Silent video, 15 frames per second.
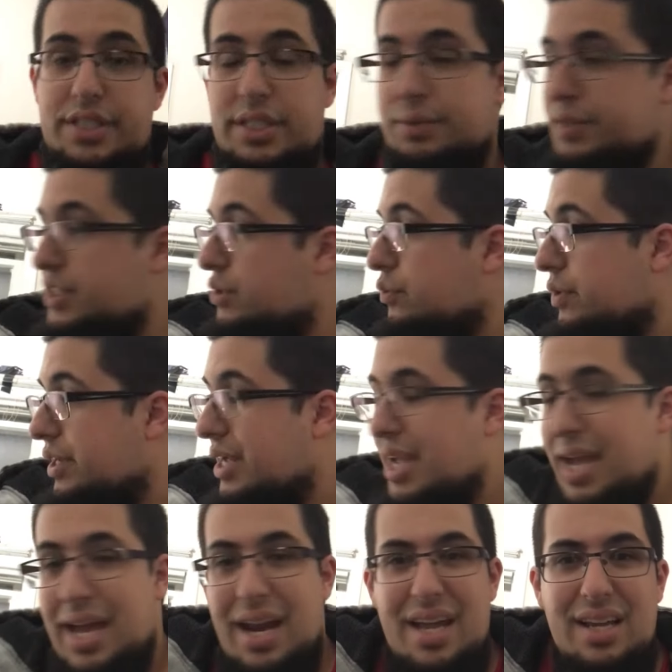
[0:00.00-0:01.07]
3. And
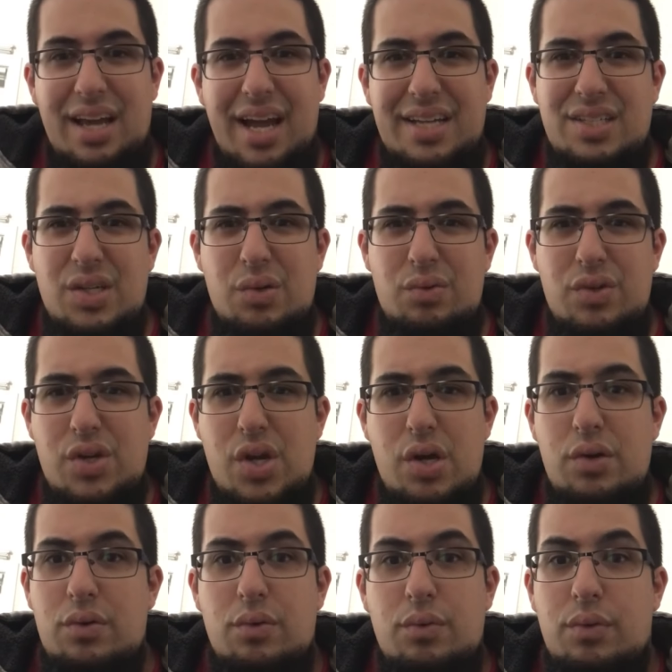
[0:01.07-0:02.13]
I don't
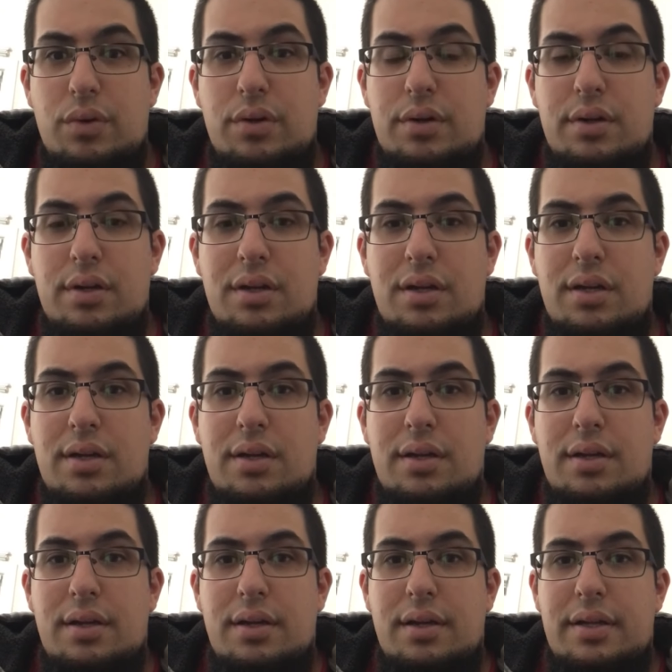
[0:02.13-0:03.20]
know.
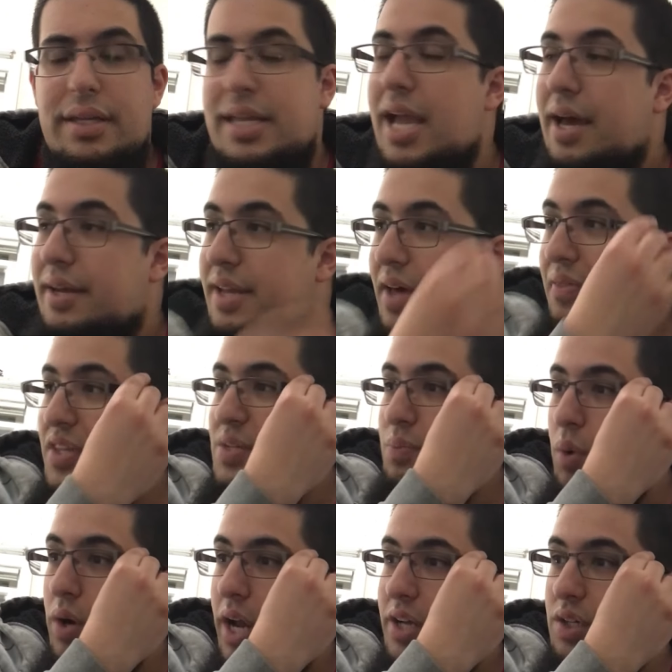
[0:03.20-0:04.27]
Yeah, at this point, I
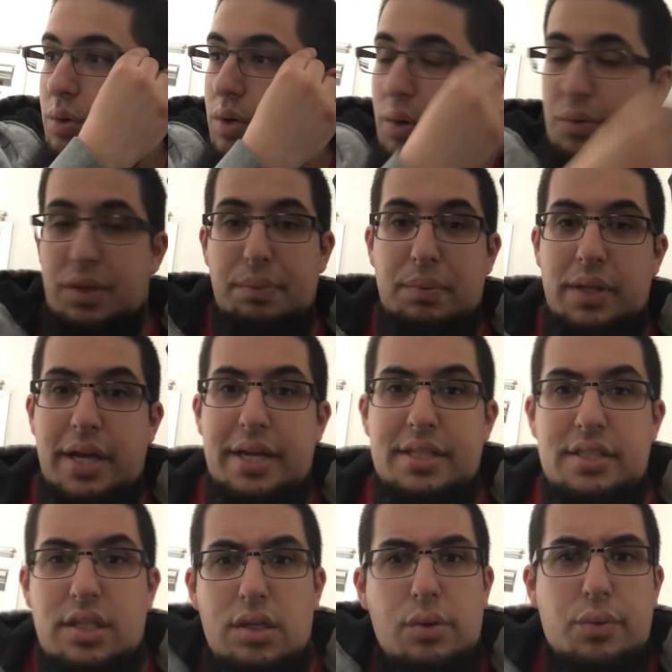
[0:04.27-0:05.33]
don't know what the plan is. I don't
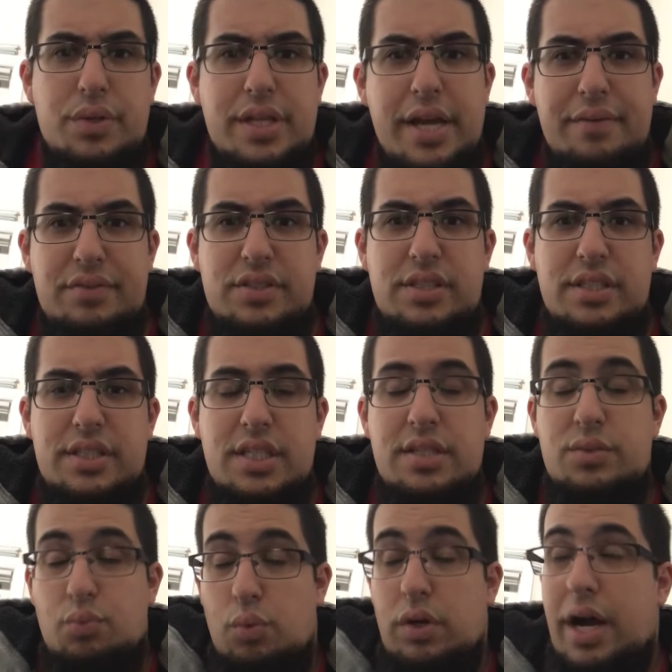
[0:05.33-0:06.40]
know where the emphasis is.
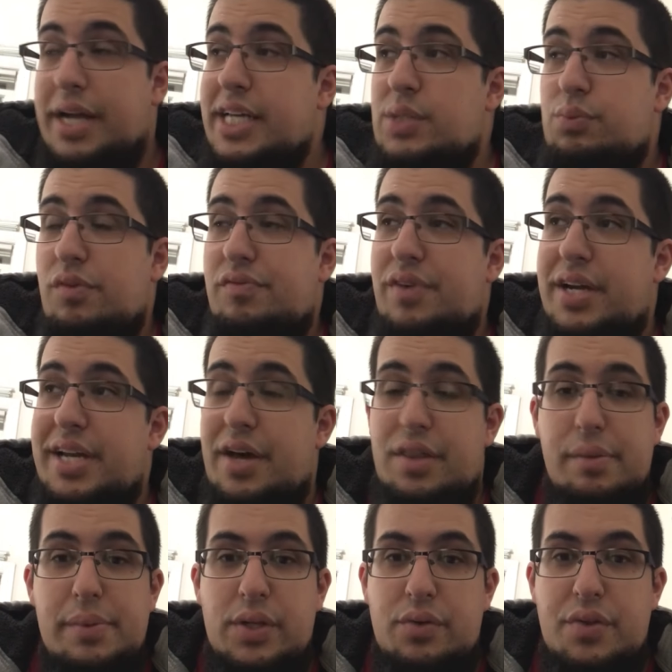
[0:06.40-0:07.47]
Well, I guess we'll find out in the
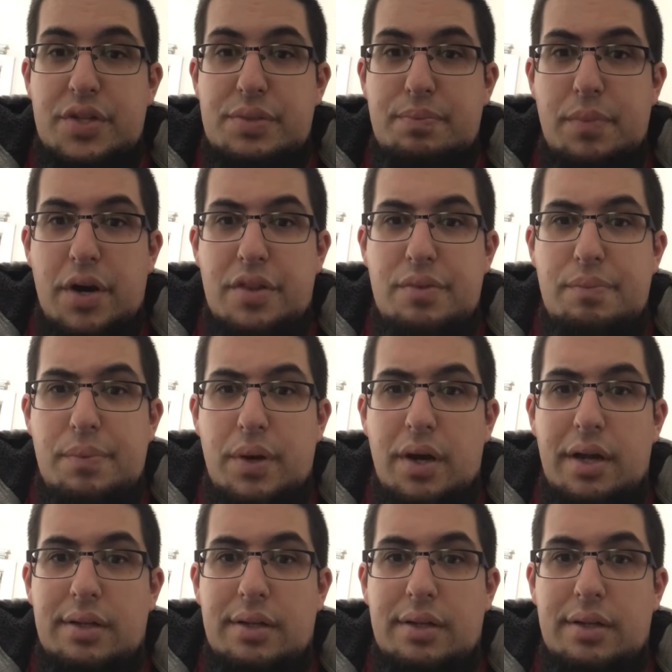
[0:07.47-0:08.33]
middle of this month, but